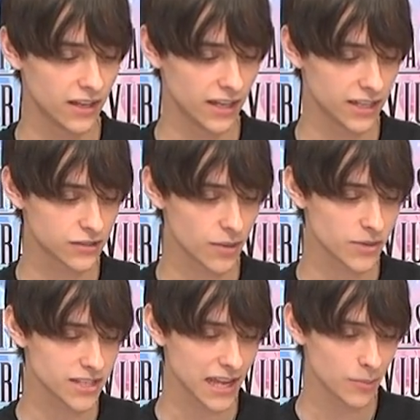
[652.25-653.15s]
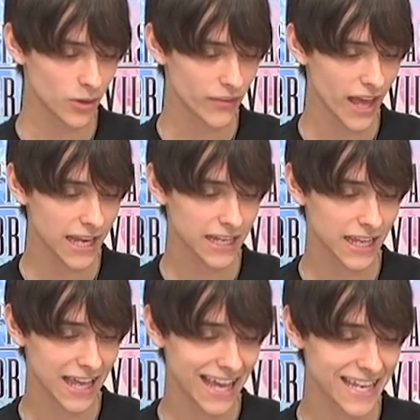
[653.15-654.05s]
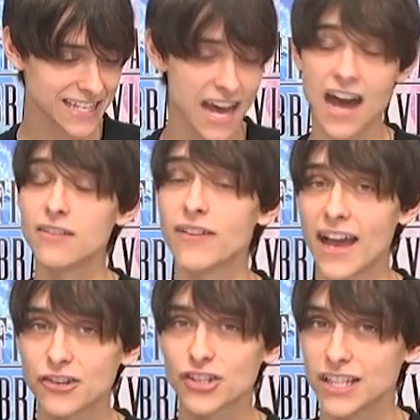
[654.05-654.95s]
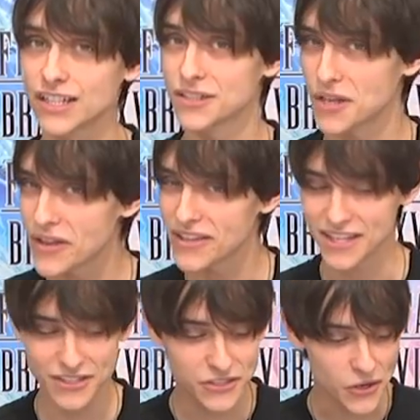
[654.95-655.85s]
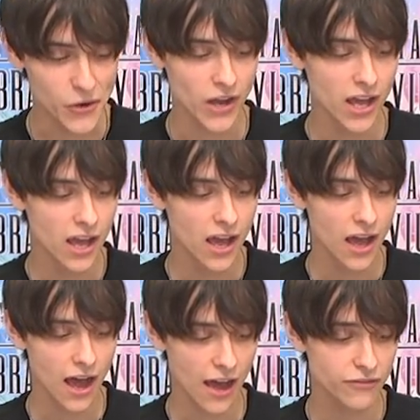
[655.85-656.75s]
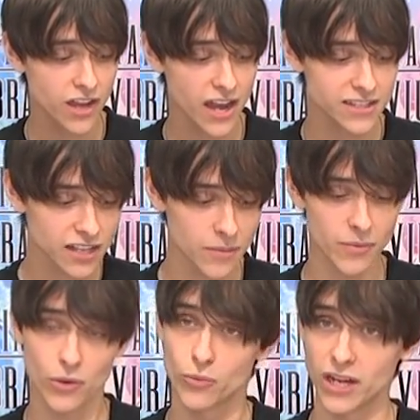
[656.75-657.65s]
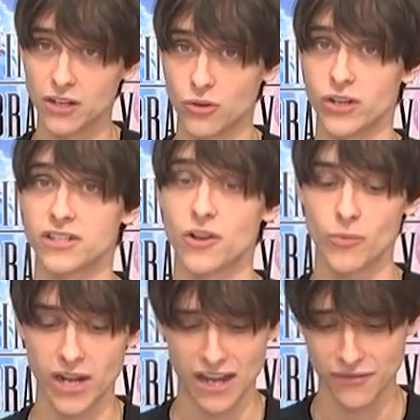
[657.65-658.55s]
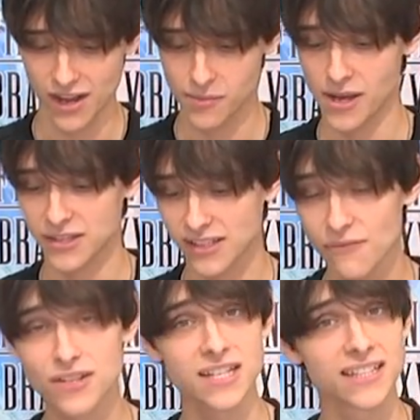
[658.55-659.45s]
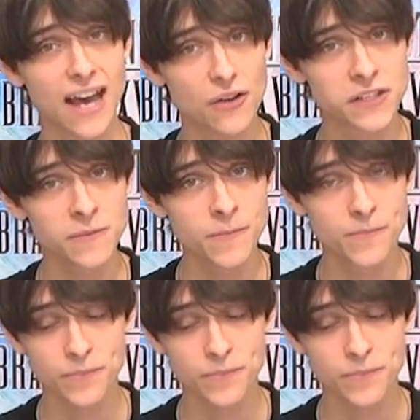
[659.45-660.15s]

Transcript: And so I'm gonna tap on that, and I've actually done this, so I've gotten some raid coins already. I've got about 17,000,